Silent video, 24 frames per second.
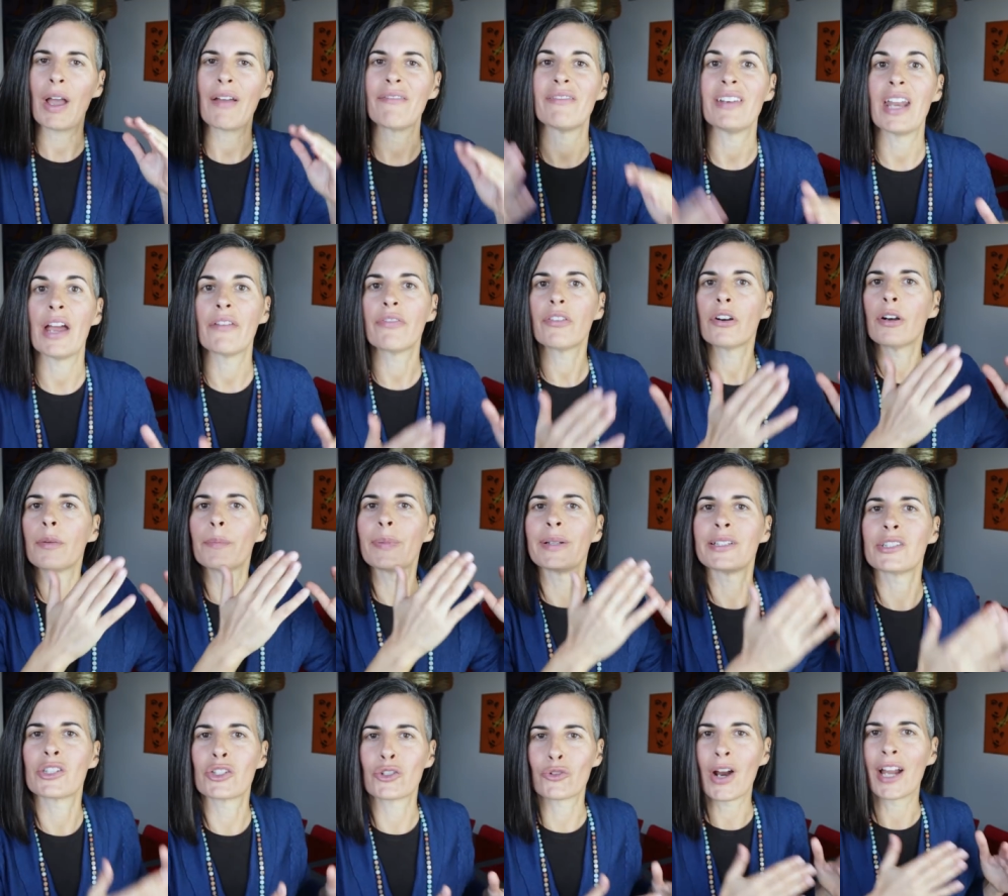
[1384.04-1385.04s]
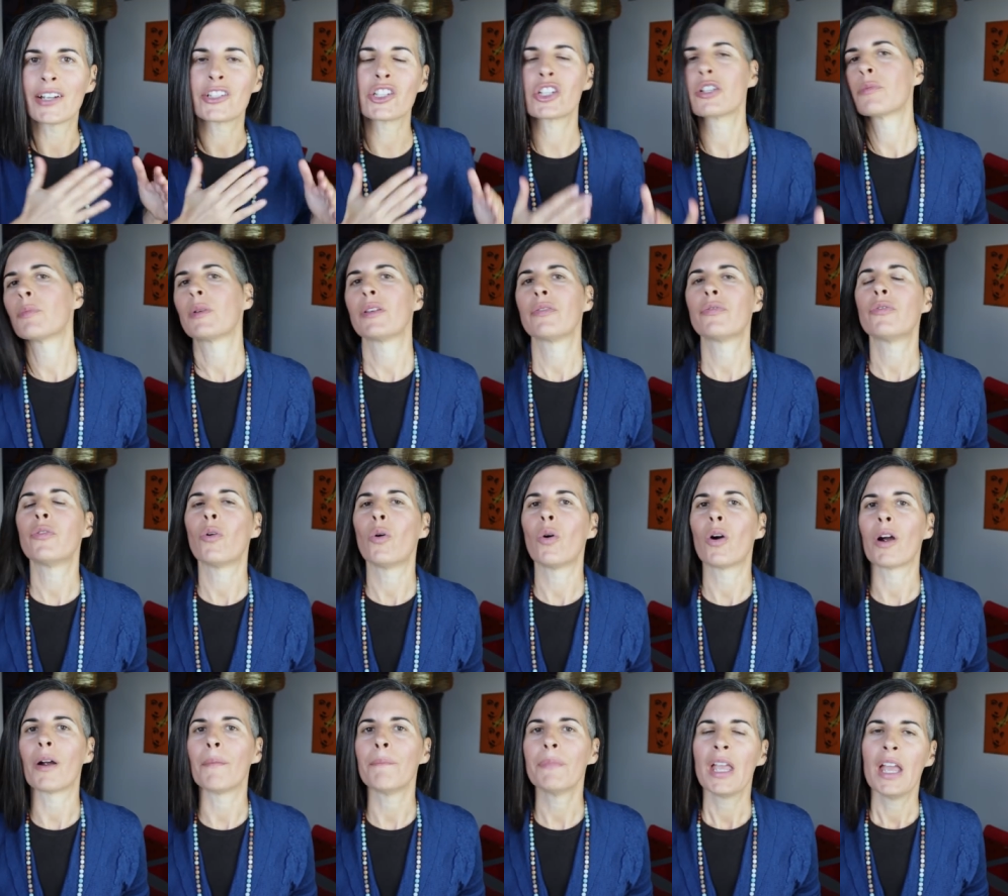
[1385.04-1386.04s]
you have never been stretched
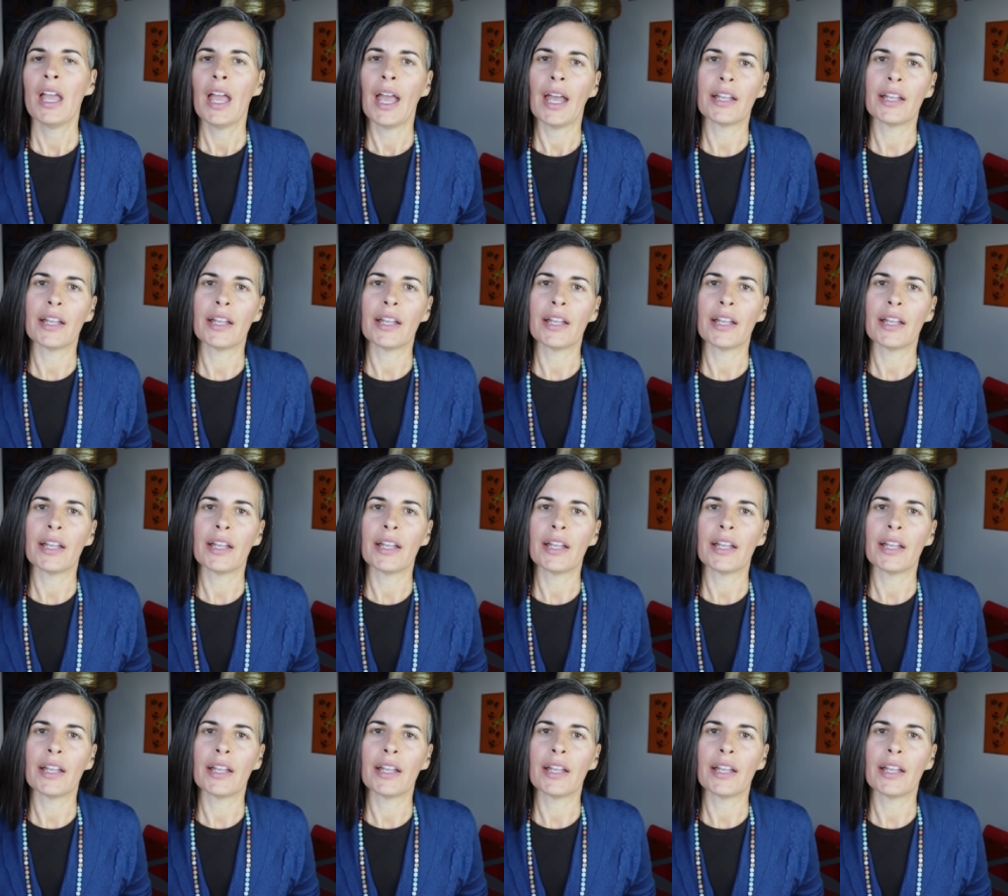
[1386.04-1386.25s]
before.